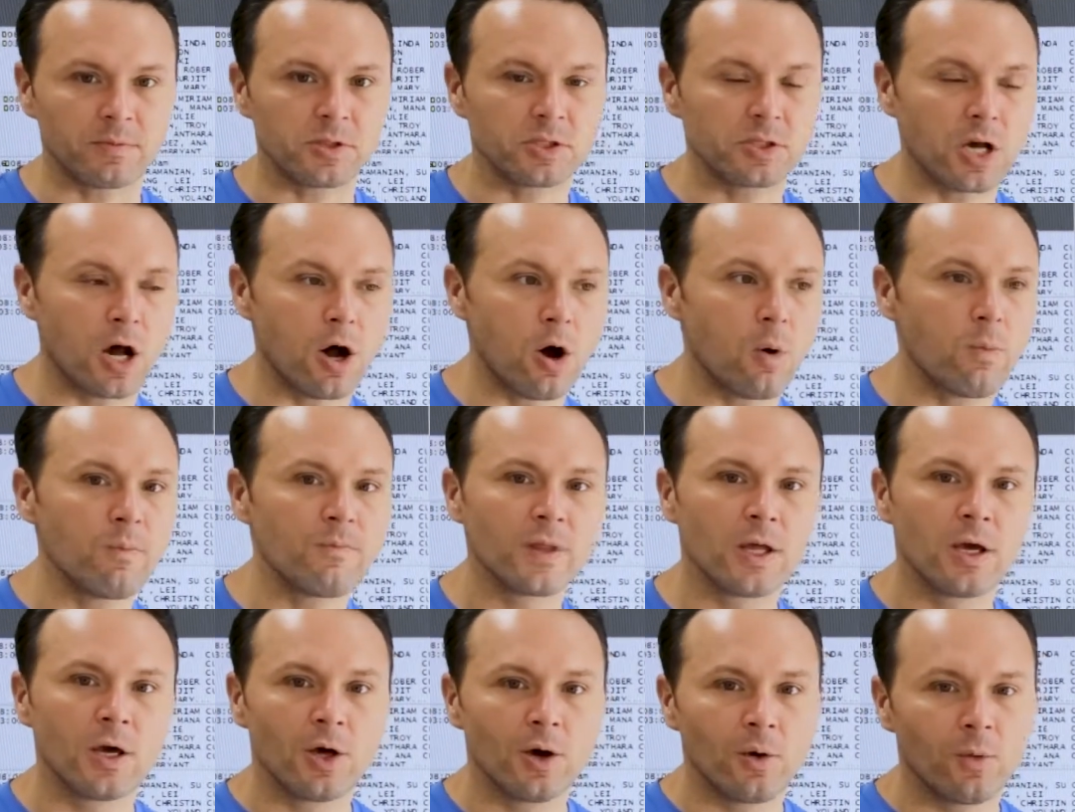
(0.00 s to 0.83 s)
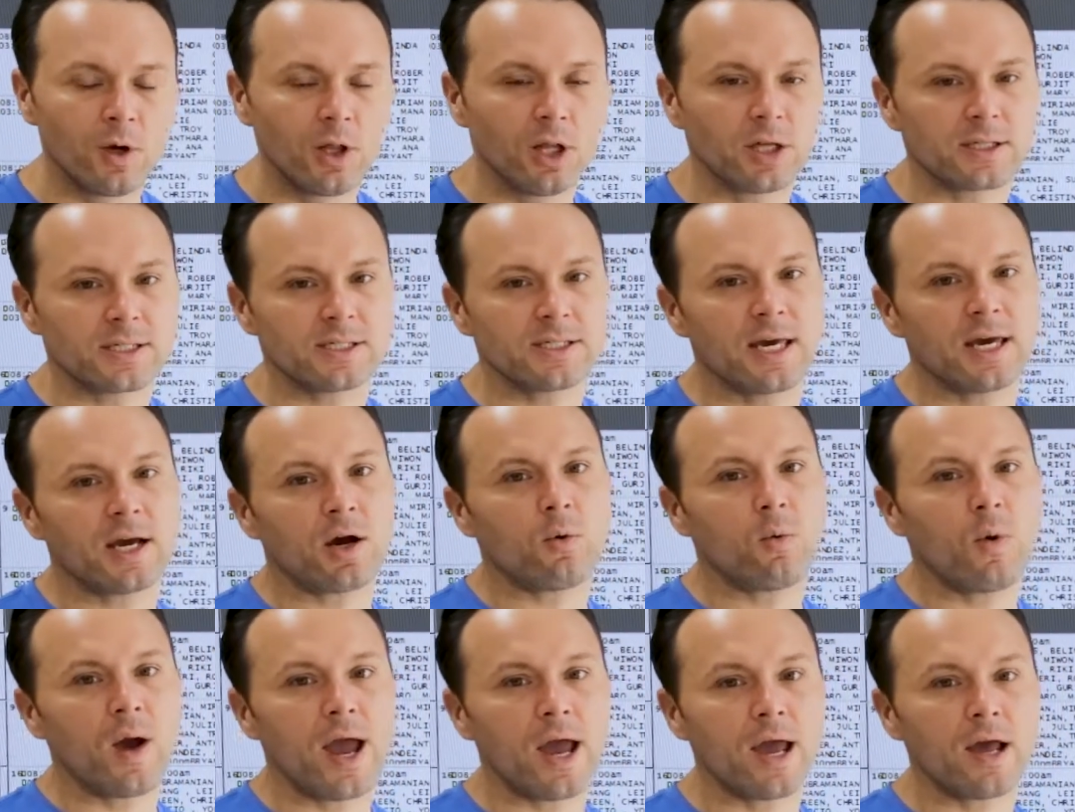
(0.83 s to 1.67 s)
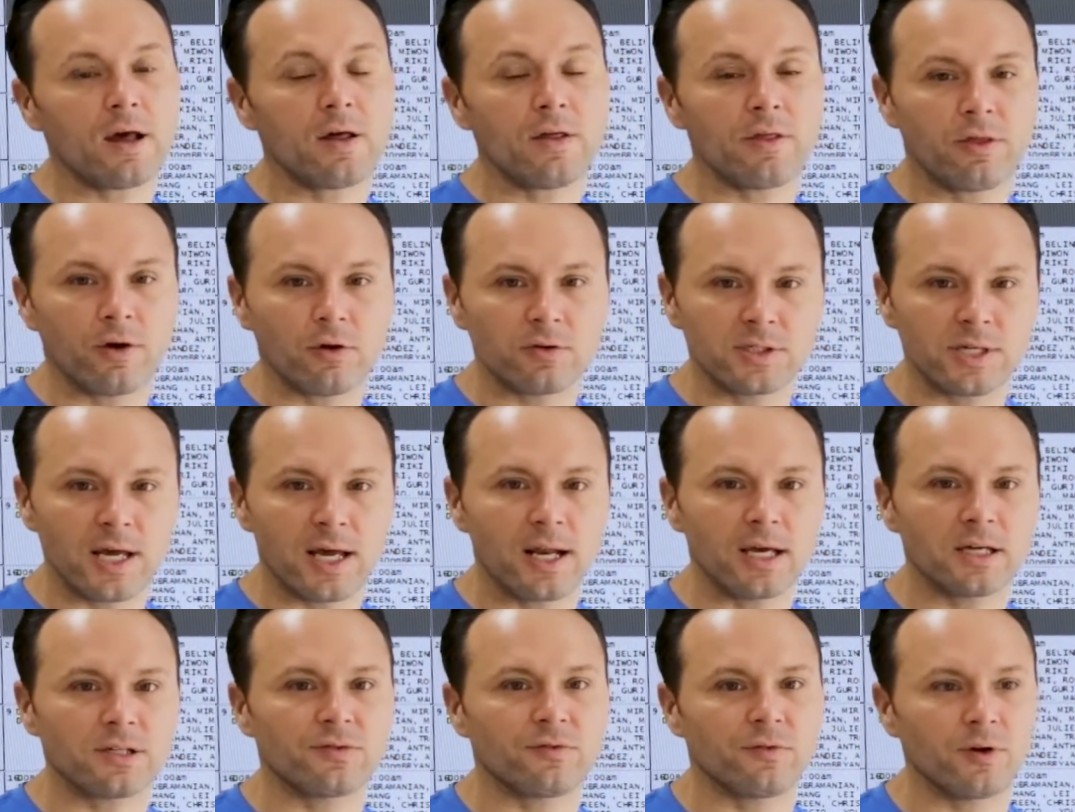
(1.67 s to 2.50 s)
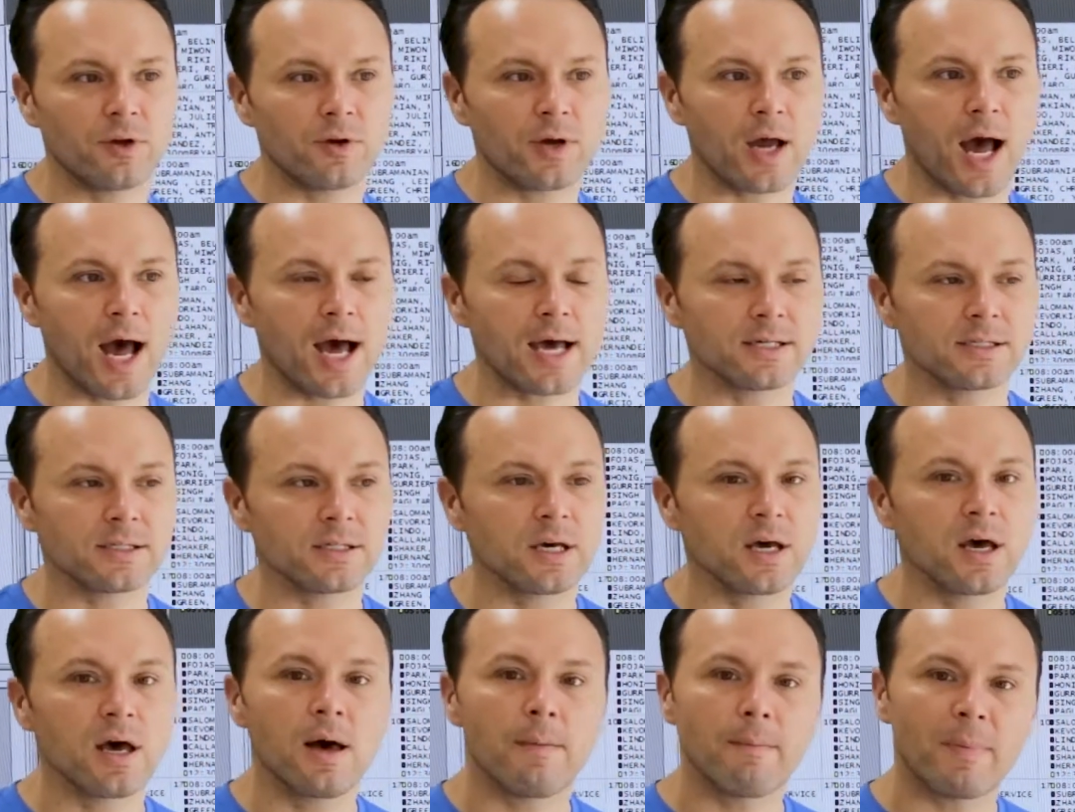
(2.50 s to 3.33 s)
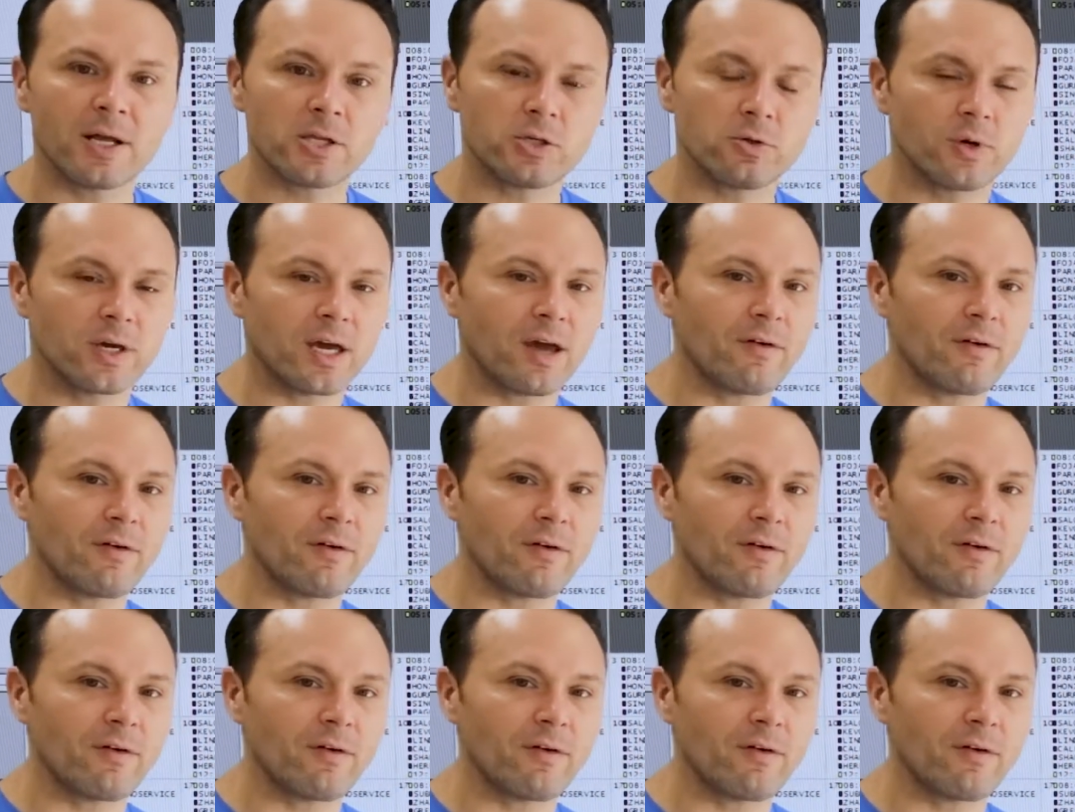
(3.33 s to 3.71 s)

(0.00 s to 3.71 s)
So we look to take away those headaches for you guys by doing